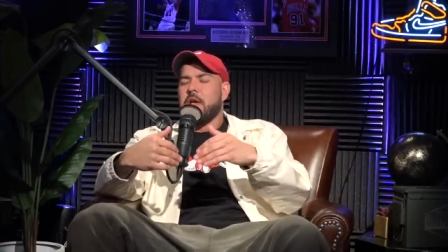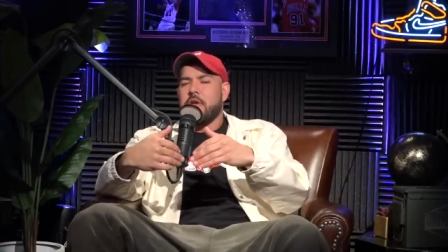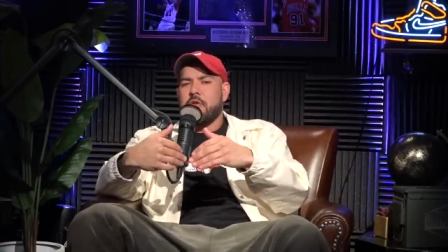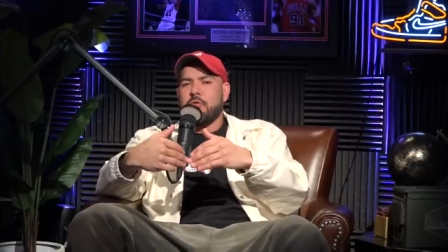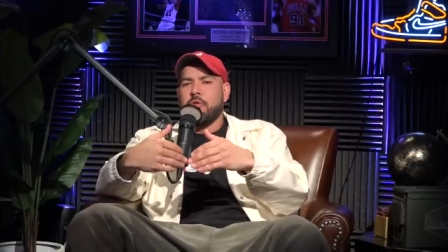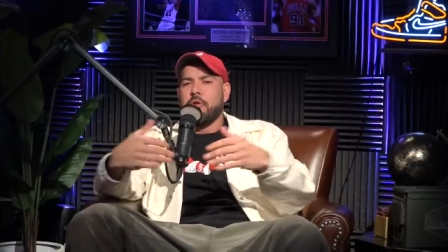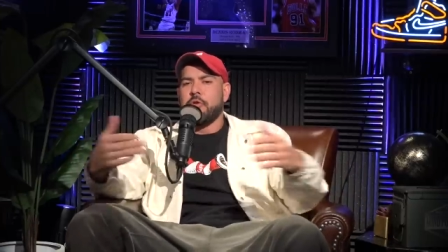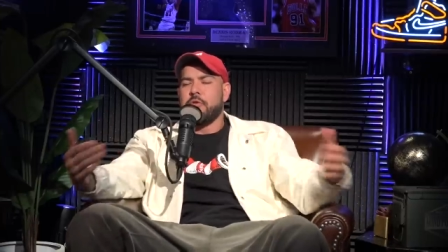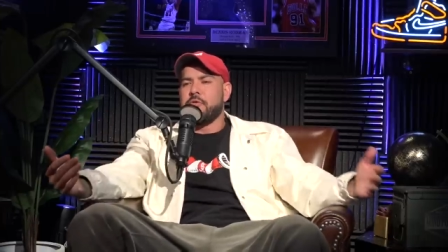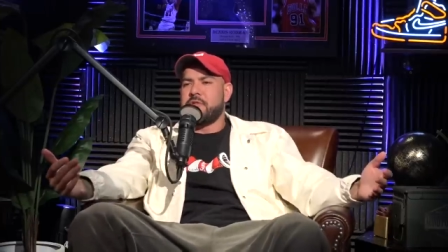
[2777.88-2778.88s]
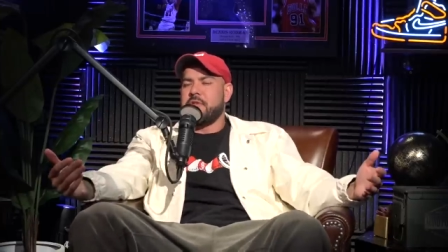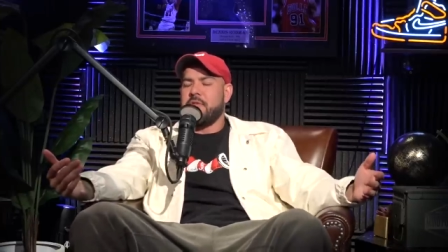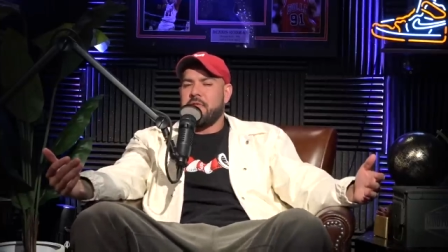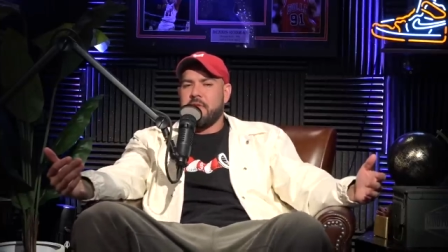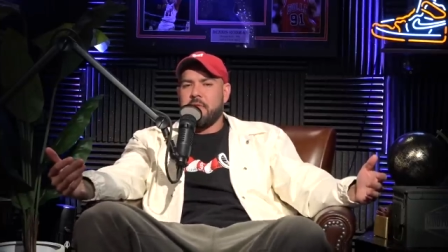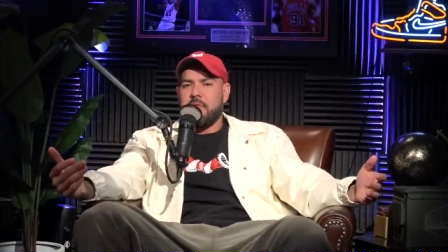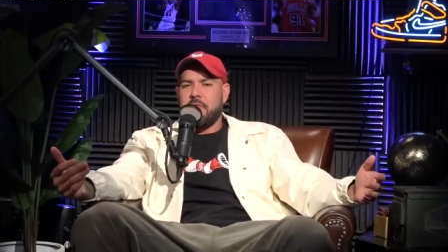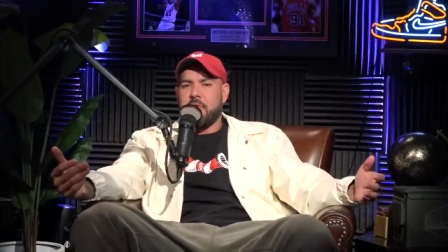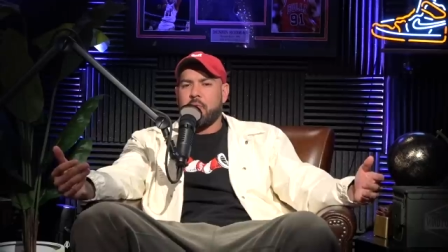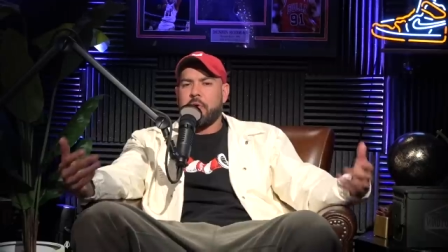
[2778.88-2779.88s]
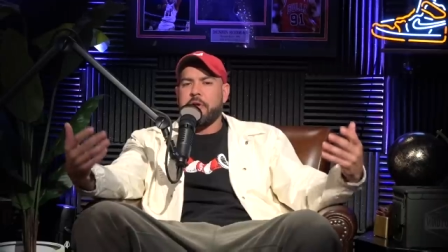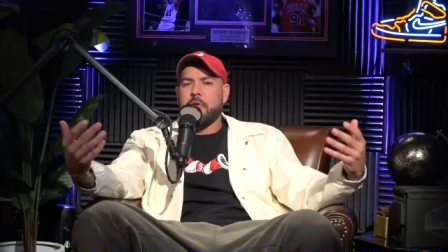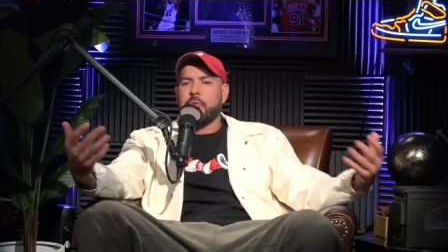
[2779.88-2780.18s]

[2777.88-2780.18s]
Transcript: you lose the the real